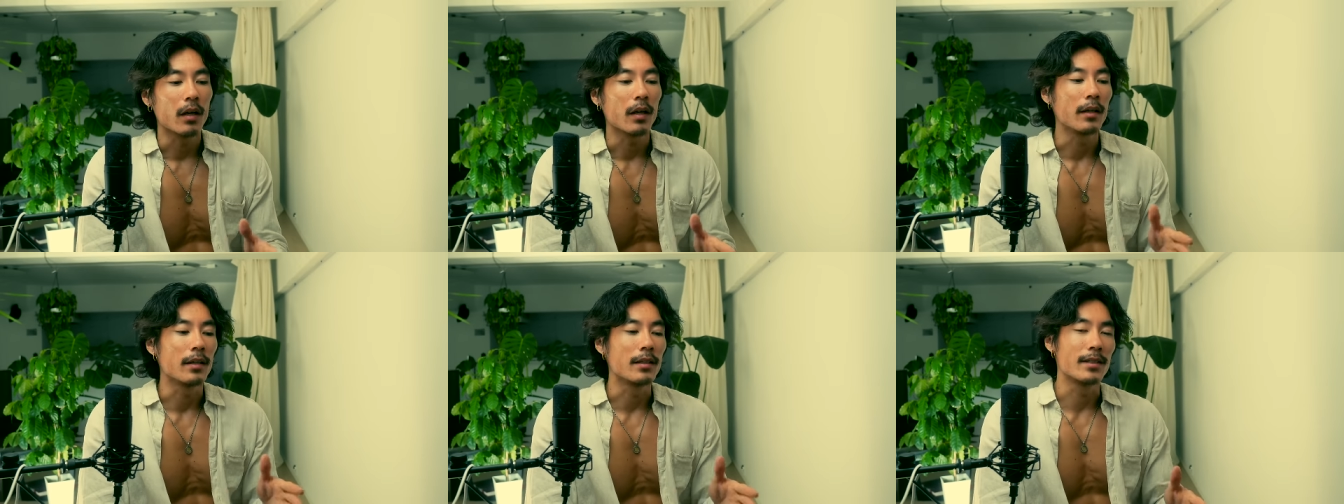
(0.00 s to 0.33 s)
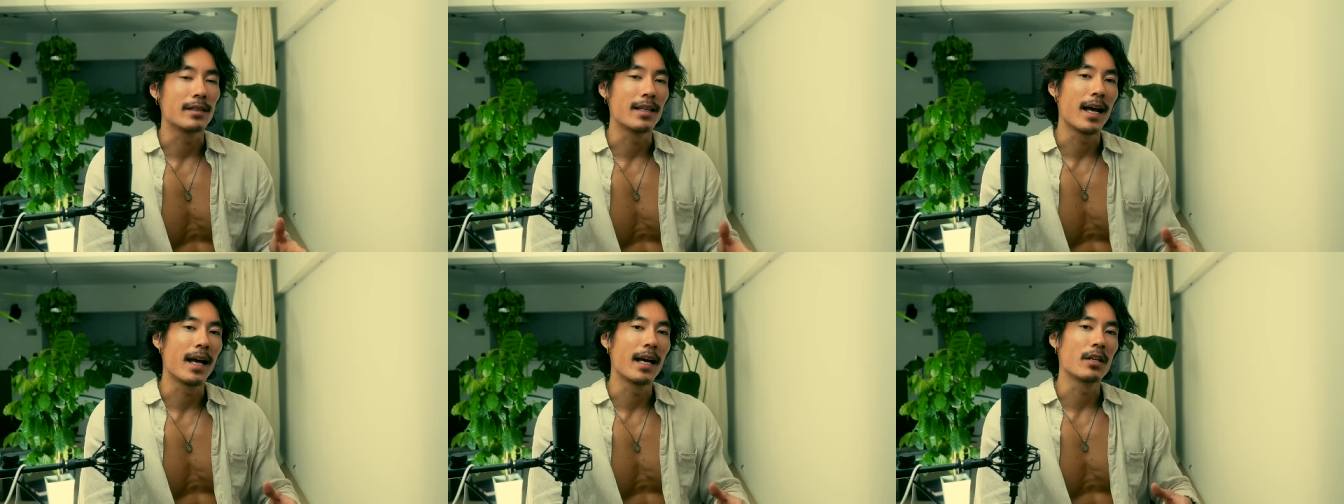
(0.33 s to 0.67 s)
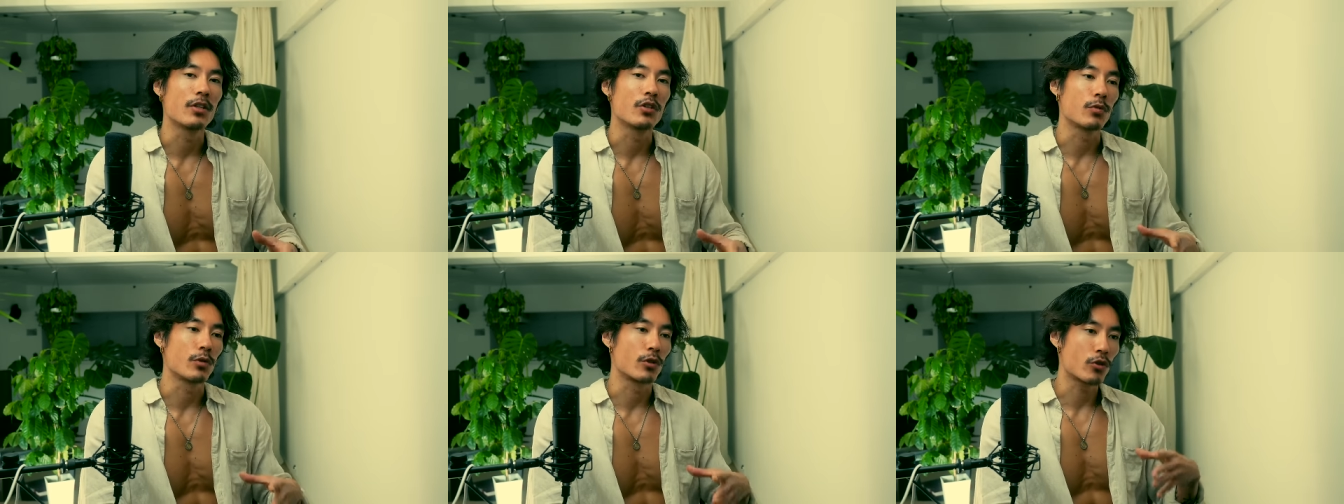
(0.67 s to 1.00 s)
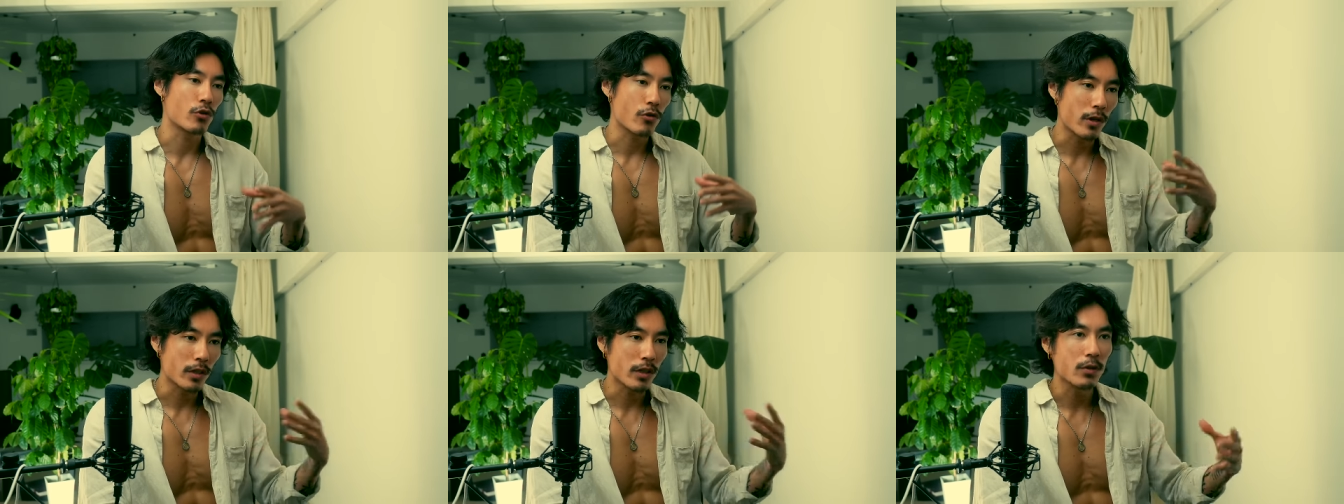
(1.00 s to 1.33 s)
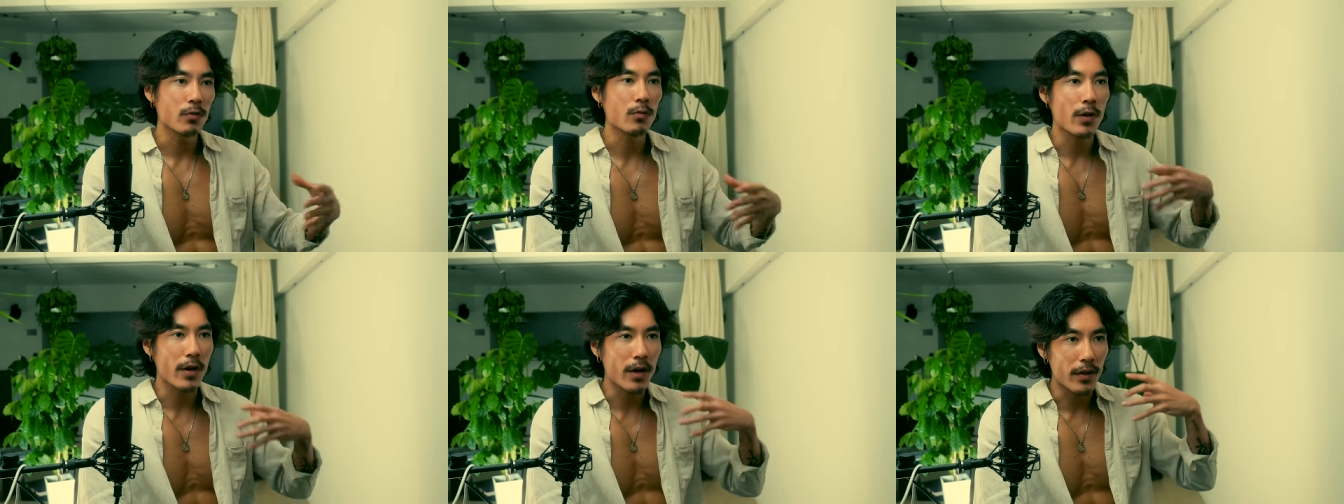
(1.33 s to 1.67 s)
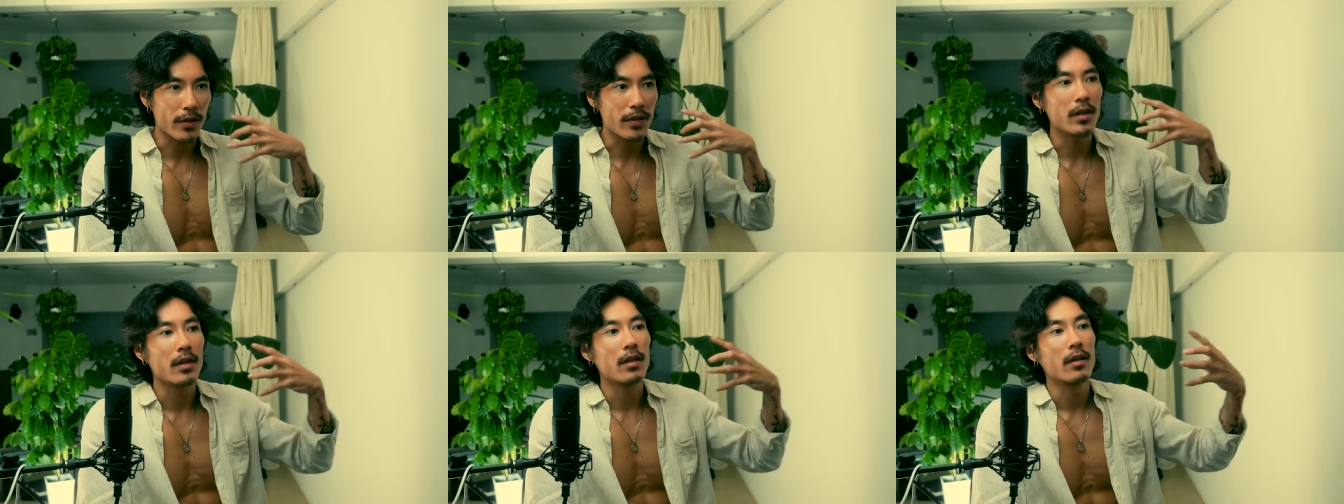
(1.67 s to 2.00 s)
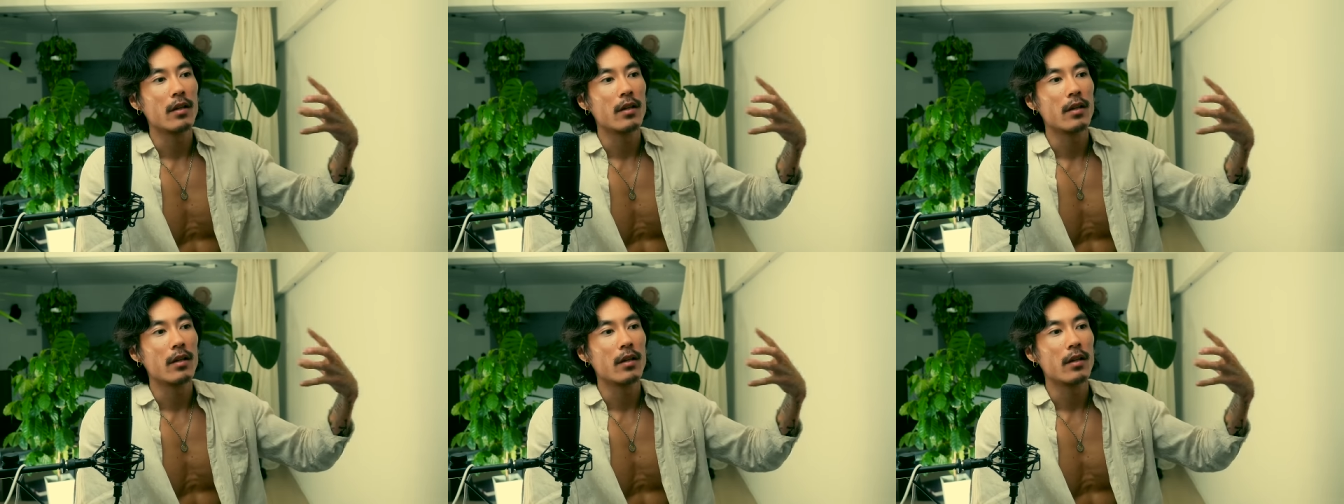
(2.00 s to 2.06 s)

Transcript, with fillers: is that she was struggling with